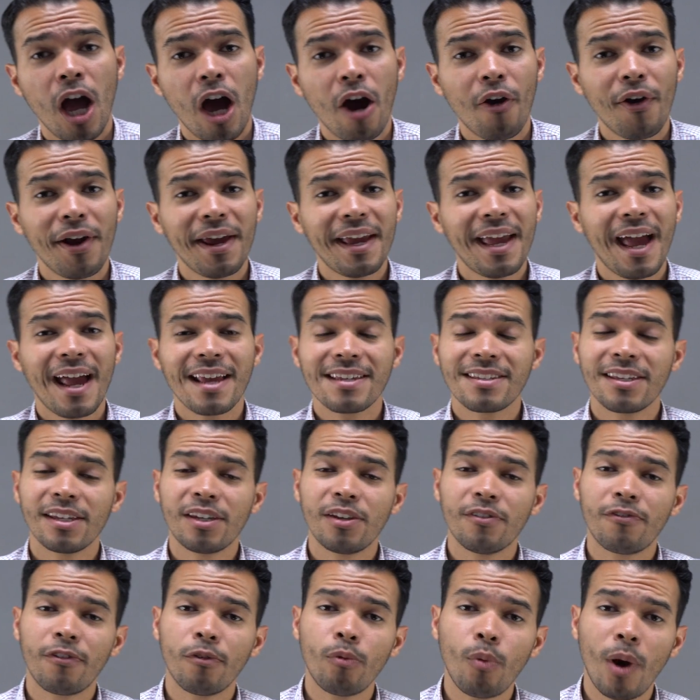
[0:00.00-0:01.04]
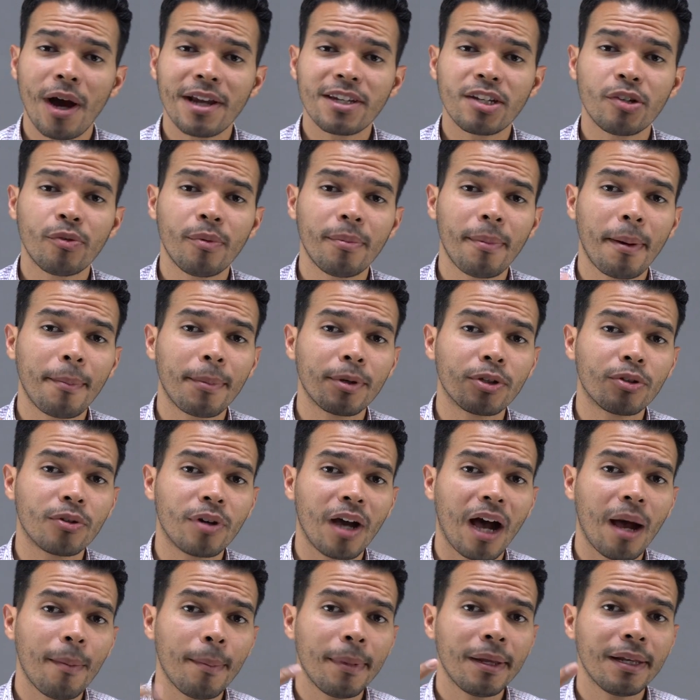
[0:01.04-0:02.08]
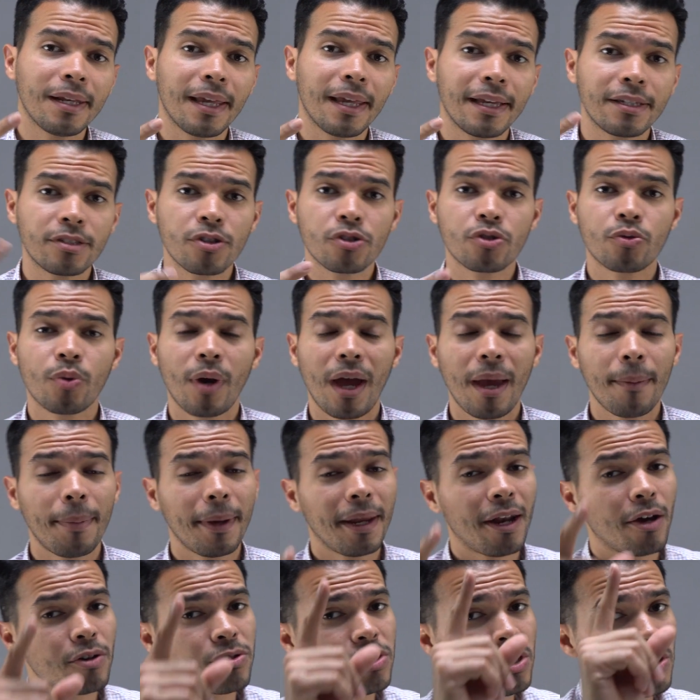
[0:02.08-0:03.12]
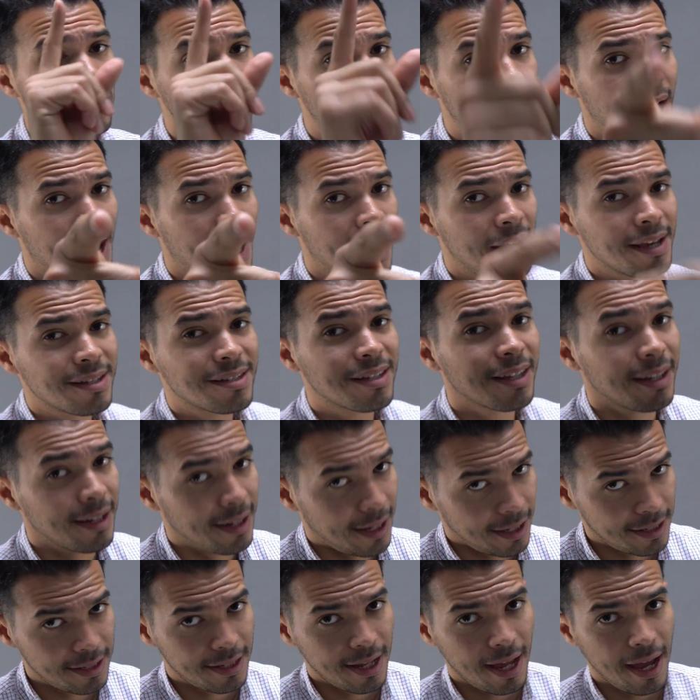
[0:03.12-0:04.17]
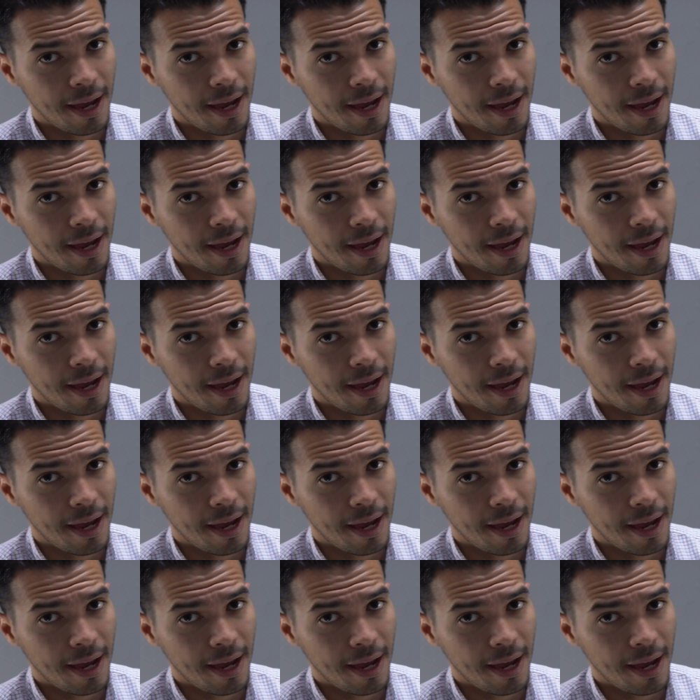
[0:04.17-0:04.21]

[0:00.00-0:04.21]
Alright guys, thank you for watching. Remember to comment, like, subscribe, and I'll see you guys next